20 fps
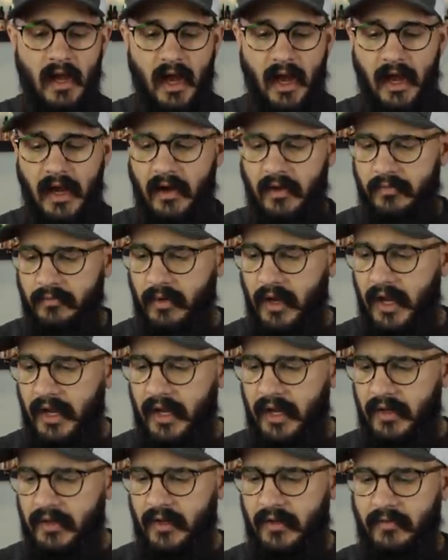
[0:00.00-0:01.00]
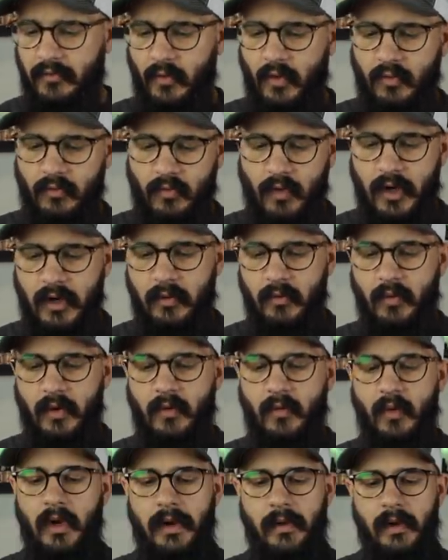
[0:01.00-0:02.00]
I don't, I got, uh, oh, wait,
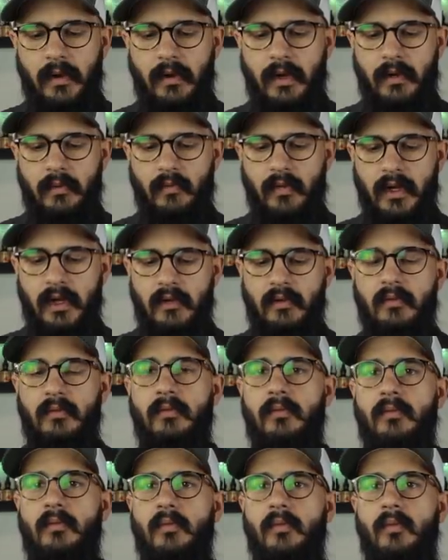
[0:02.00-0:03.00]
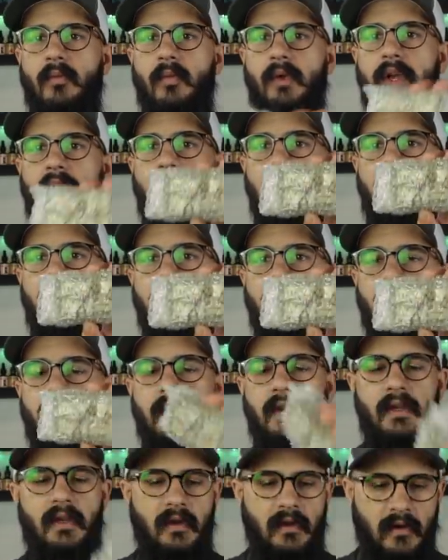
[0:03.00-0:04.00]
wait, wait, wait, wait. We got another
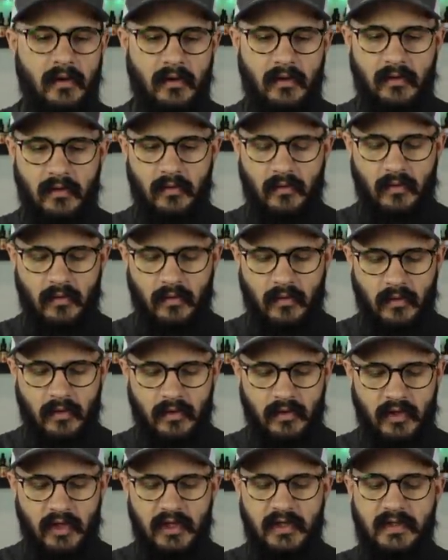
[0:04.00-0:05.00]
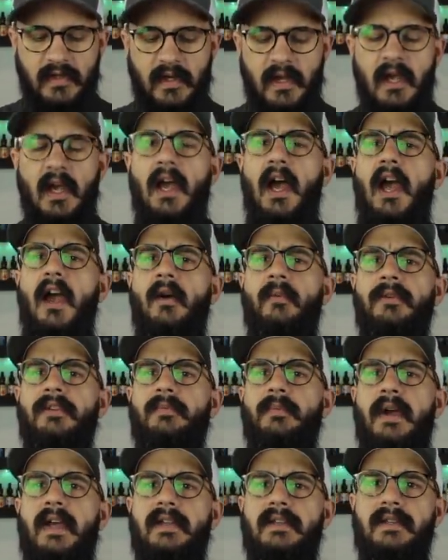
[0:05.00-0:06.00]
thing here. Jeez, I
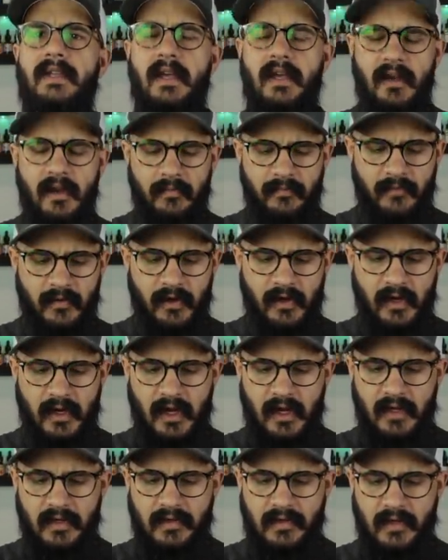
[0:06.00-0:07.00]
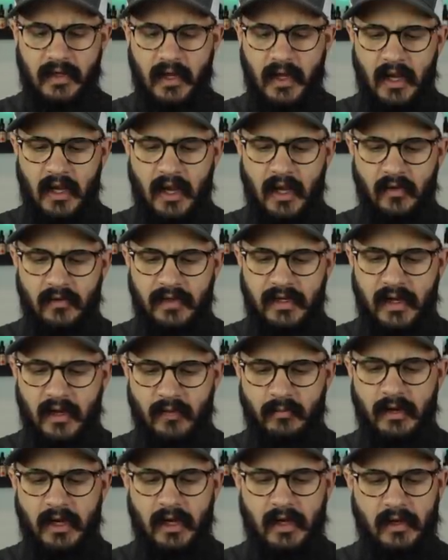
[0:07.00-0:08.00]
almost passed that up for you guys. How
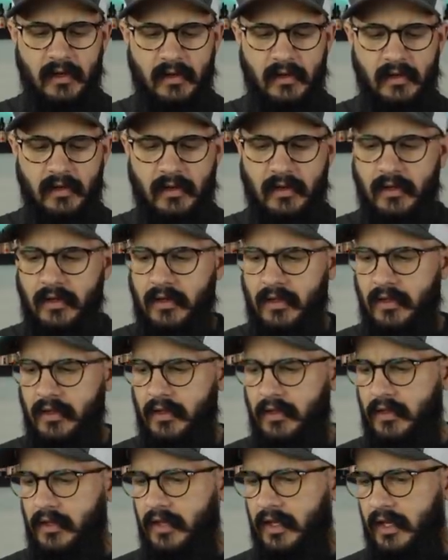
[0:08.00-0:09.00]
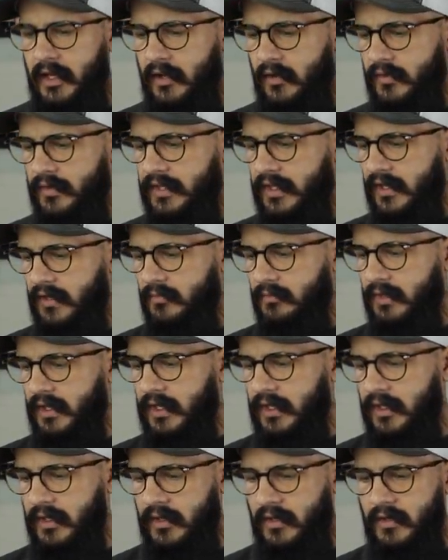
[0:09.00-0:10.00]
dare me? How dare
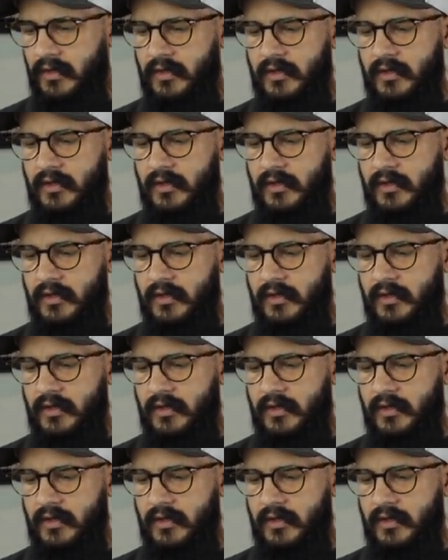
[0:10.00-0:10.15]
me?